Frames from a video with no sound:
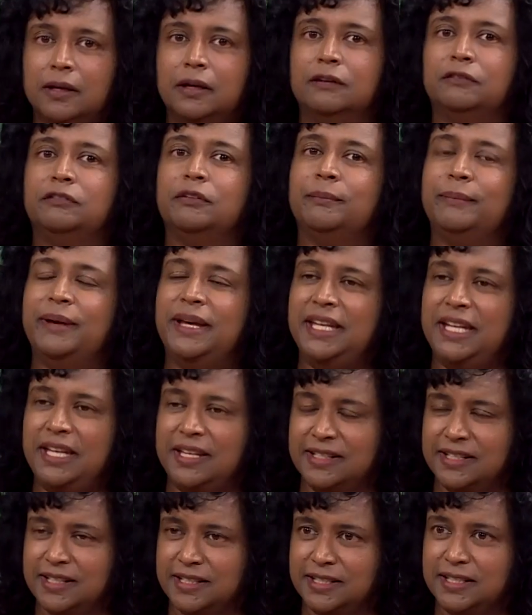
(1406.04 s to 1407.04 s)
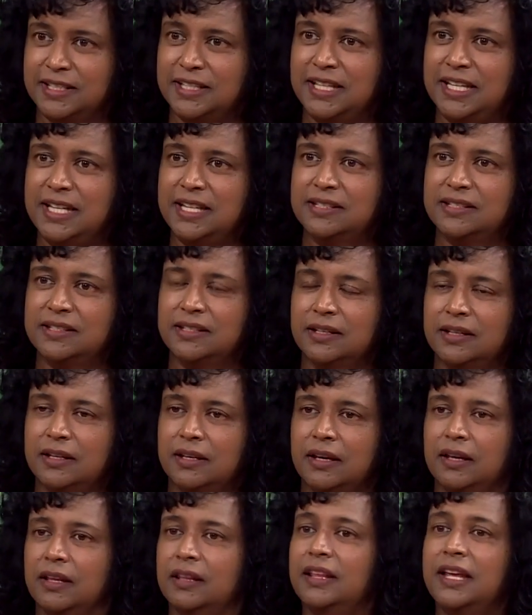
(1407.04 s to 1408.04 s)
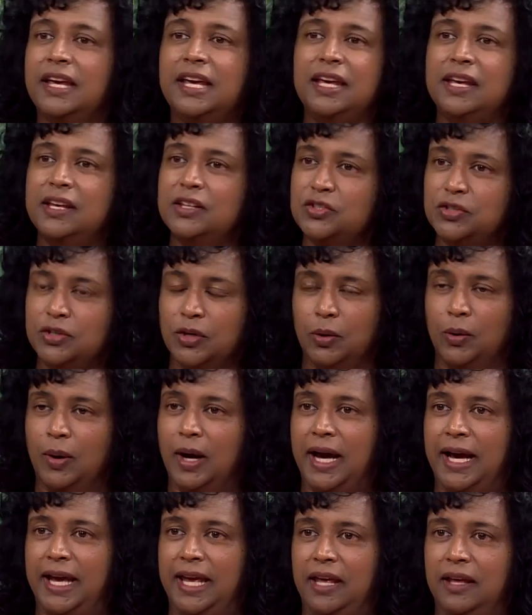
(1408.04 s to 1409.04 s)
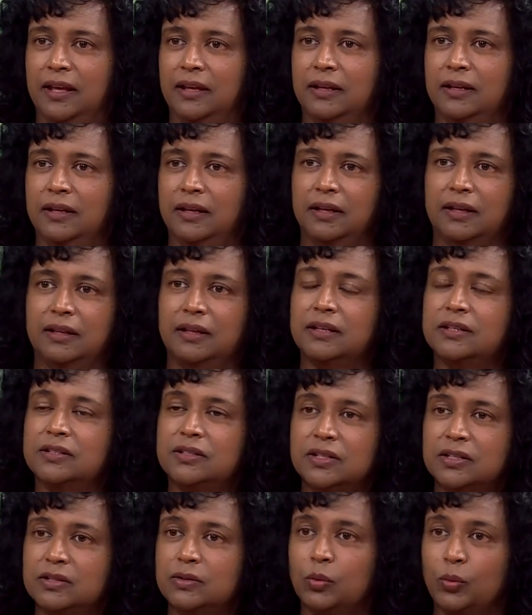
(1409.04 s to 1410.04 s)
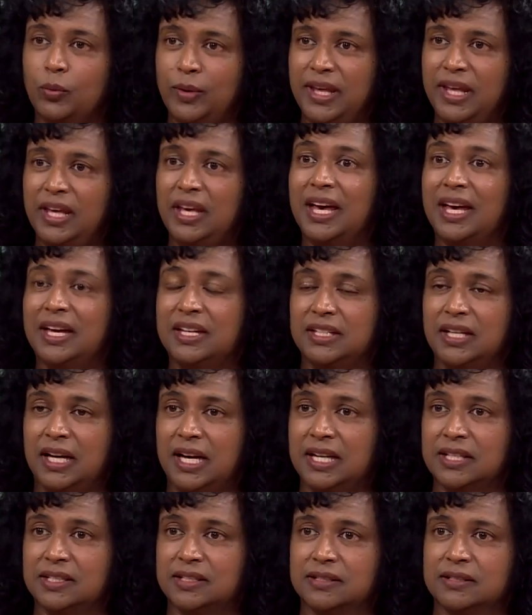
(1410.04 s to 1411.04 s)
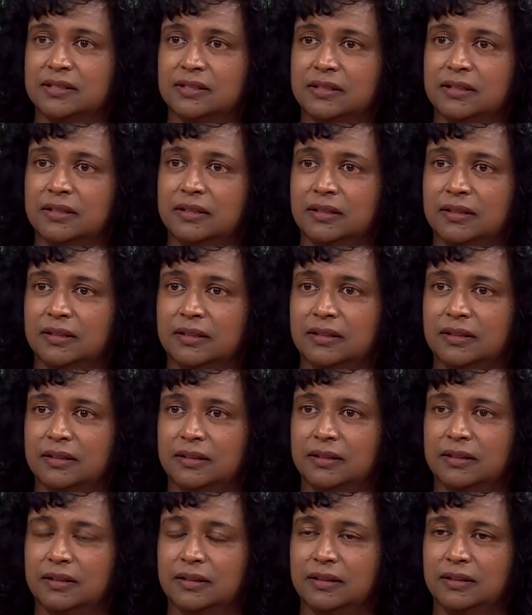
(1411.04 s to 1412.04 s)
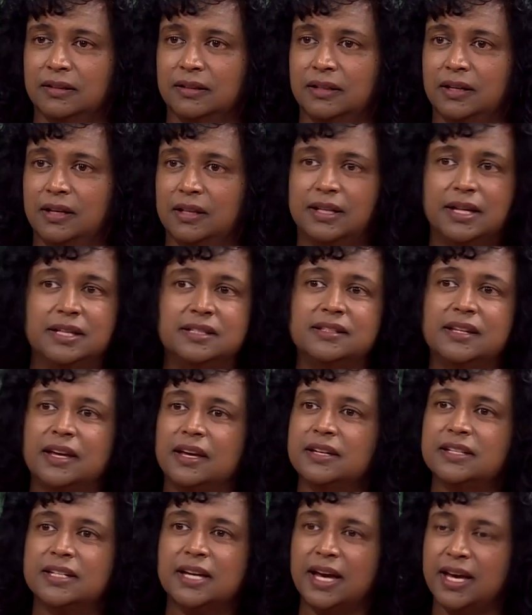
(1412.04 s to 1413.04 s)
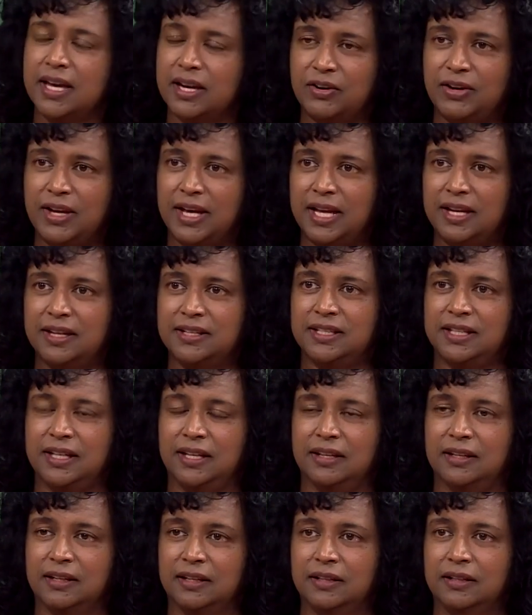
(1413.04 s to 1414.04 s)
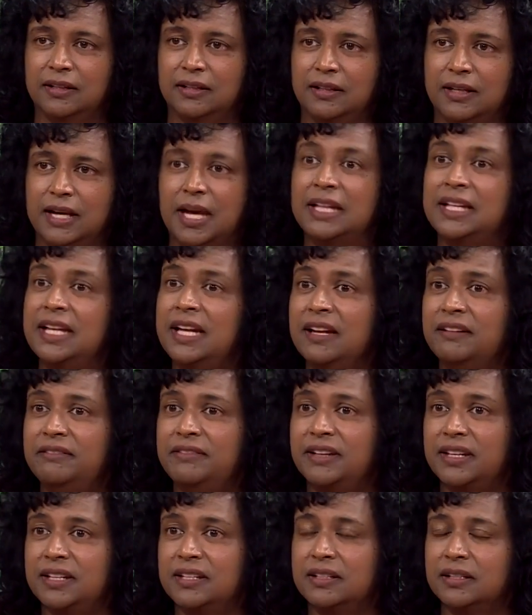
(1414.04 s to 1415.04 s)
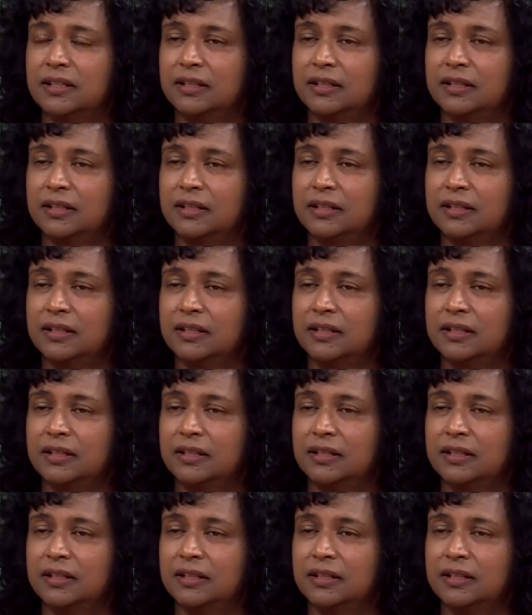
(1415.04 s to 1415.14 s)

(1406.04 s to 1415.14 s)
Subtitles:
For many, Sister Denise, there is no I. There's just we and us. That's their entire reality. And they love it.